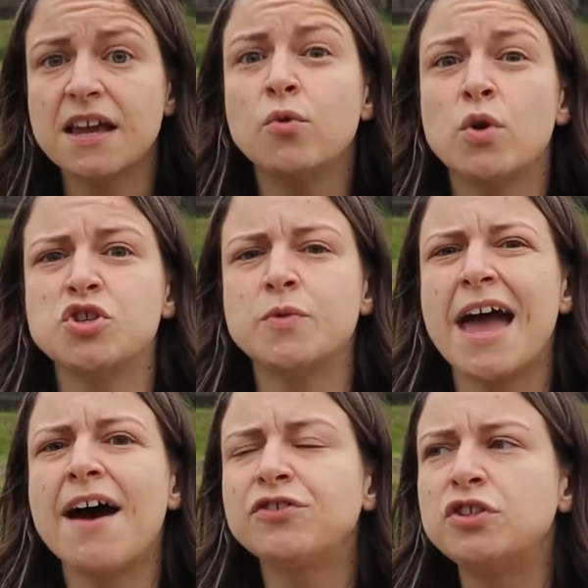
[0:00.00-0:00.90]
in which we
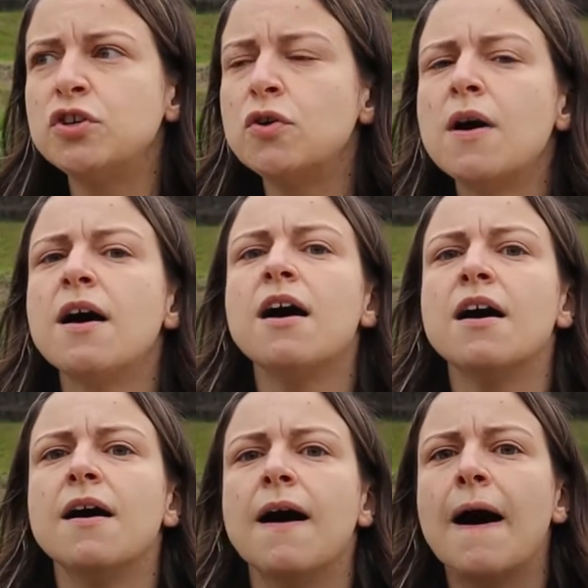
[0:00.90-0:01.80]
have to
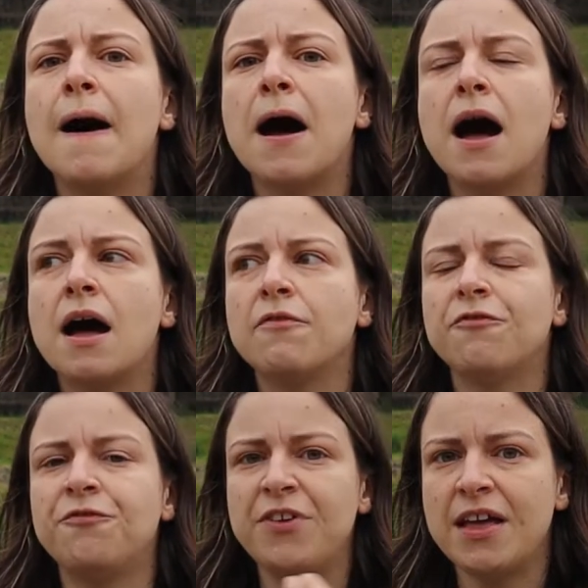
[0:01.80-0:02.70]

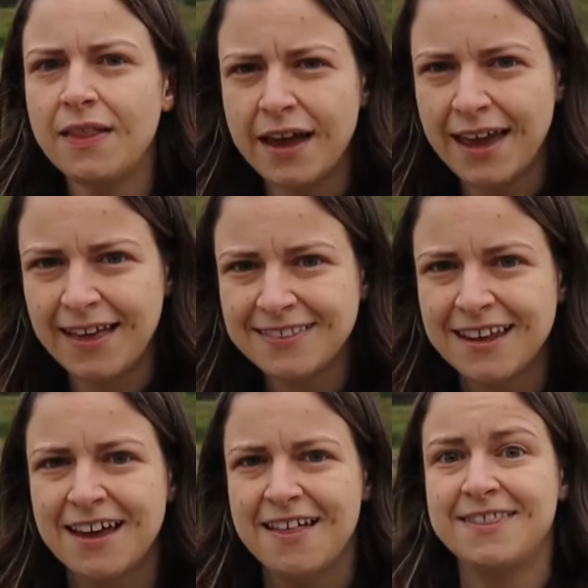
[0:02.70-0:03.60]
fill in
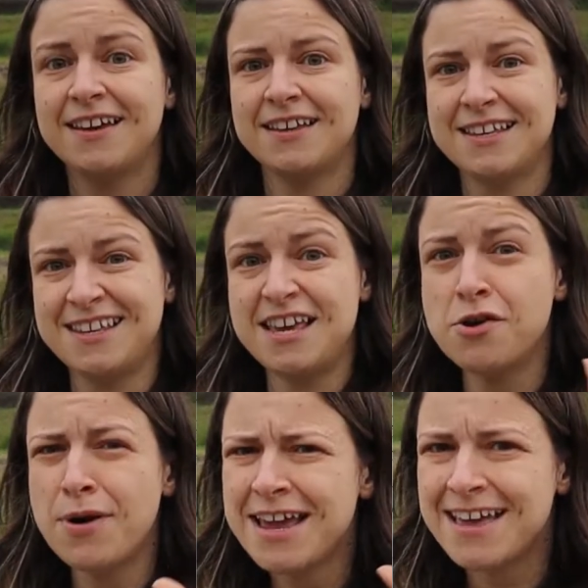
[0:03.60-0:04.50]
the
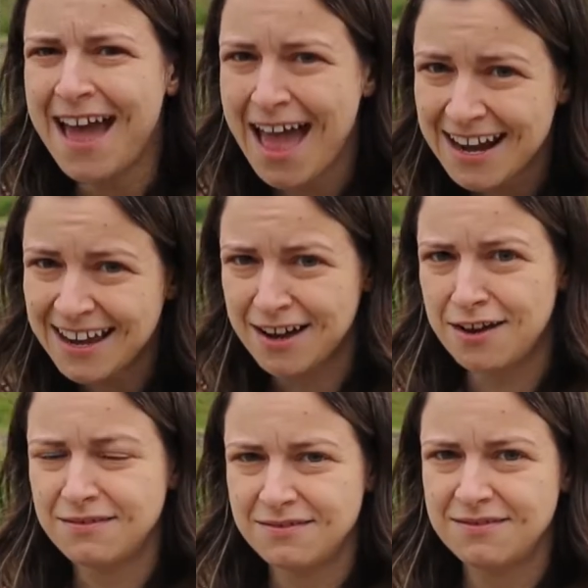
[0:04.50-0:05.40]

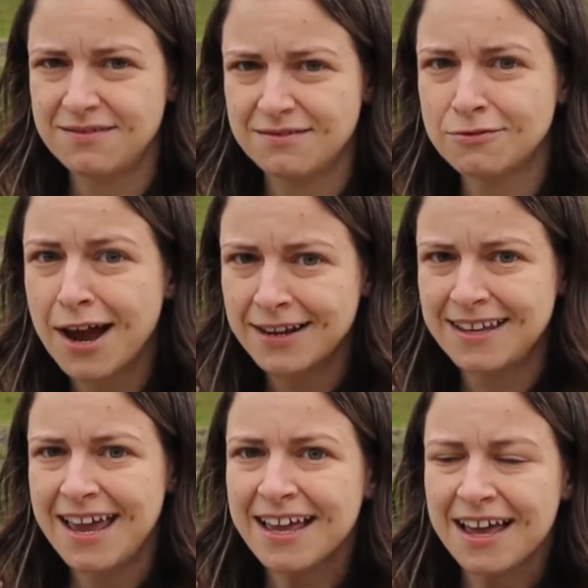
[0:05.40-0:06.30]
hiragana
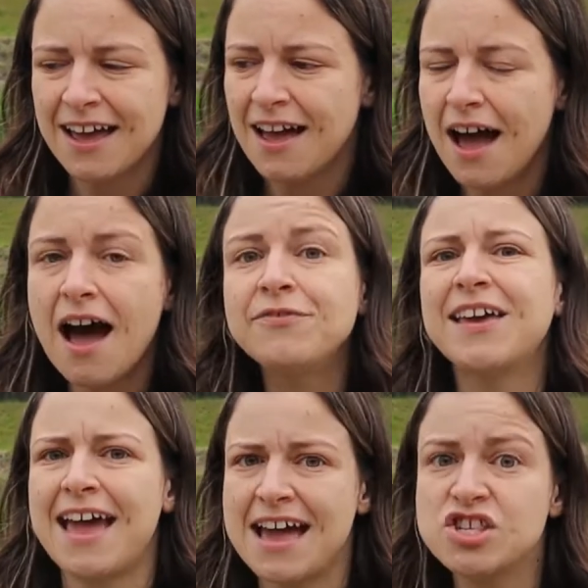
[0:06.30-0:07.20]
writing of
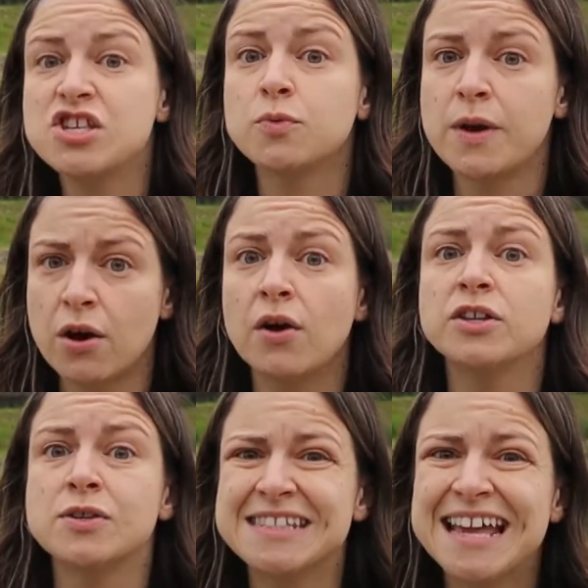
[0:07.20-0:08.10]
the kanjis we are
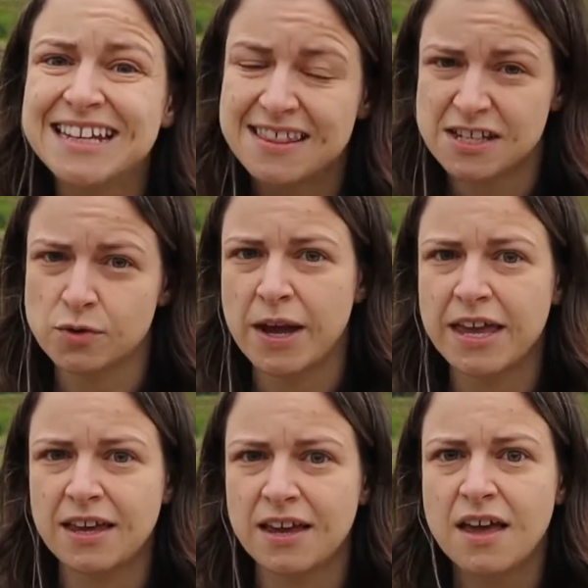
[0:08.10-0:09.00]
going to study this
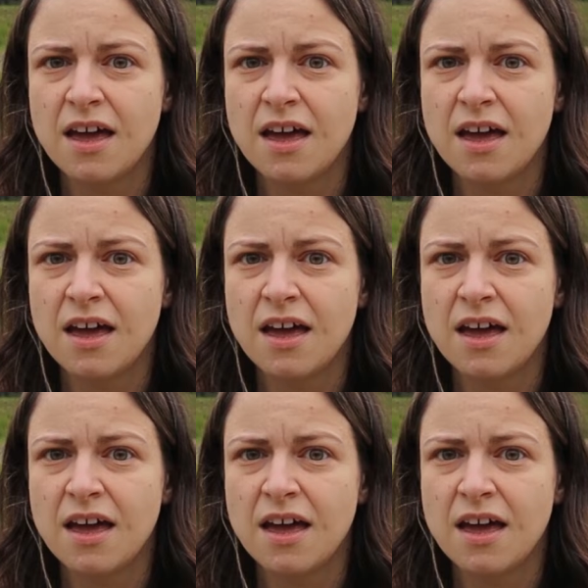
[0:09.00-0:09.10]
week.